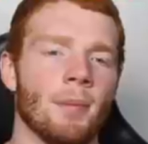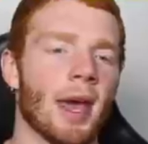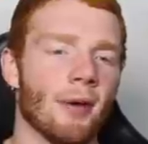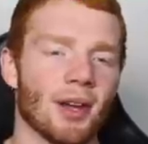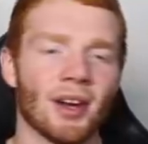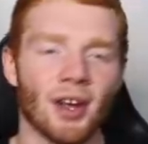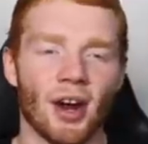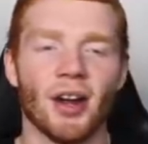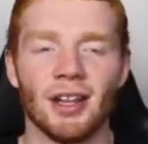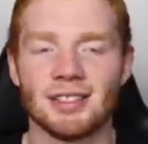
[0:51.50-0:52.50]
But yeah, we're going to
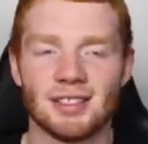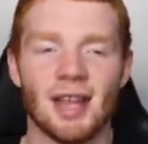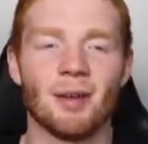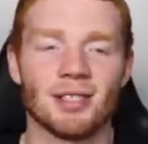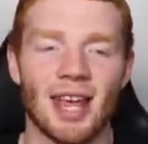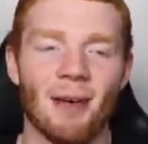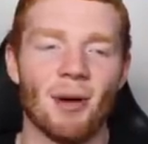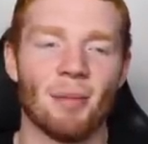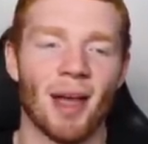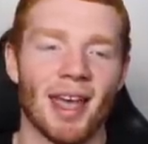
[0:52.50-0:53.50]
go, let's see what team
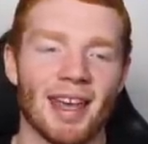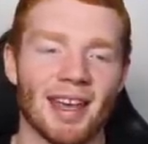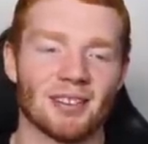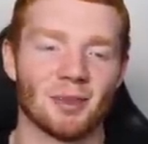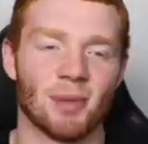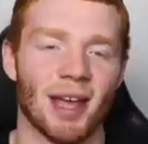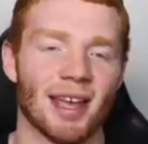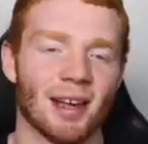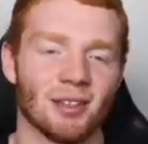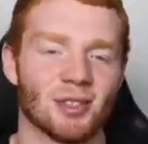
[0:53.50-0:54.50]
we're playing against. We're
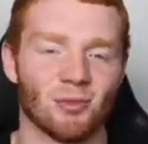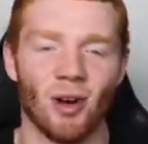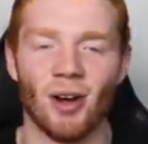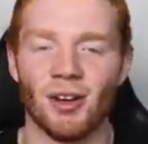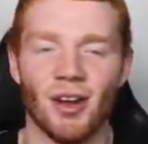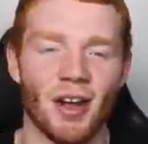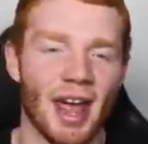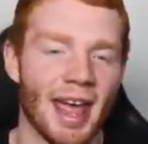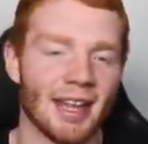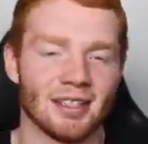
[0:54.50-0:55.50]
playing against Rondo,
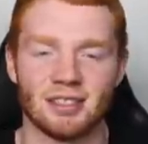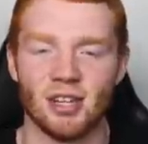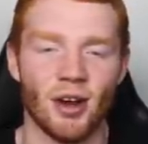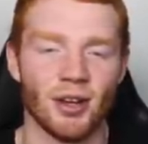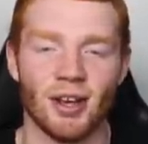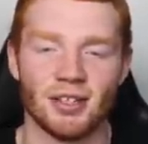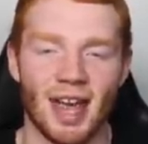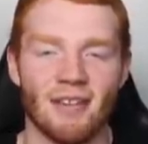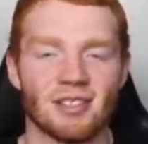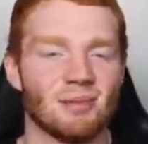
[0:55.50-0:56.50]
Antonio
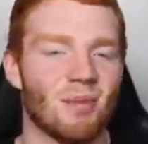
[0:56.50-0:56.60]
Davis and